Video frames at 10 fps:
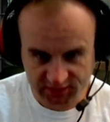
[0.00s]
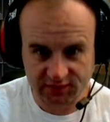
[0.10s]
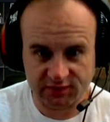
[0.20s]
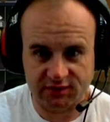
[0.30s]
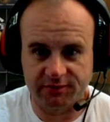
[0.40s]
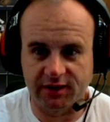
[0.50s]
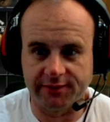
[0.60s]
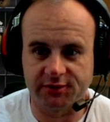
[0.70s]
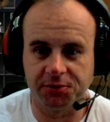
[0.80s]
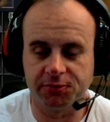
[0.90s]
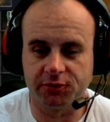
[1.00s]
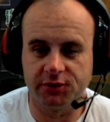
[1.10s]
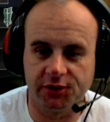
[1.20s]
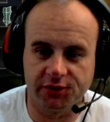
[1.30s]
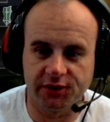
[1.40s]
Sometimes people
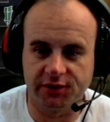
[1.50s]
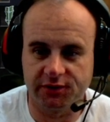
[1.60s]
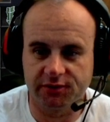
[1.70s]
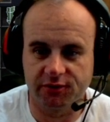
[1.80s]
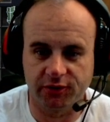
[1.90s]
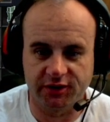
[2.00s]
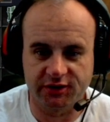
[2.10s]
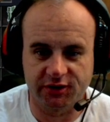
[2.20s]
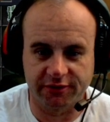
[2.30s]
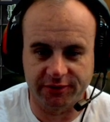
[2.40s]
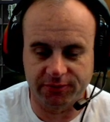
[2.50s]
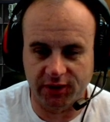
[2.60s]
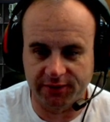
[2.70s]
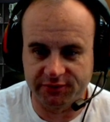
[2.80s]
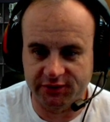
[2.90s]
know the way to solve their
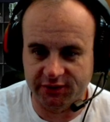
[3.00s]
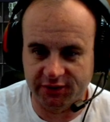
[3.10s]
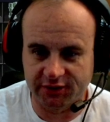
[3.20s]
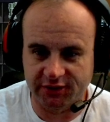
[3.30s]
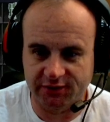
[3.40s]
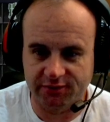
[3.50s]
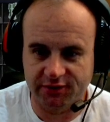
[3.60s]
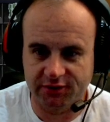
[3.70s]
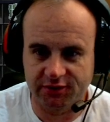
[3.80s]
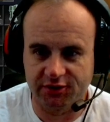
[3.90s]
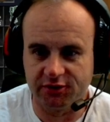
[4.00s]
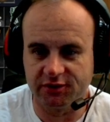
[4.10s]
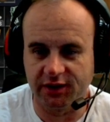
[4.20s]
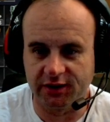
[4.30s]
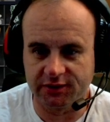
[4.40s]
problems and they just choose
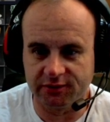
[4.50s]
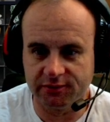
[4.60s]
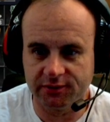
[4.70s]
not to.